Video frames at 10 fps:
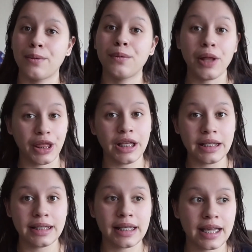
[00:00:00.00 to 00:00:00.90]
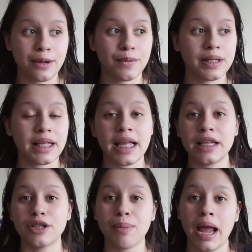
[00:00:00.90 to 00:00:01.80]
with us. He was
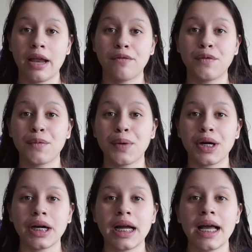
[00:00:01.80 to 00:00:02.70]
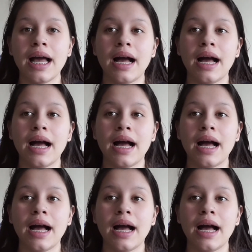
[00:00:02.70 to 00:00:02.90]
in Japan for work,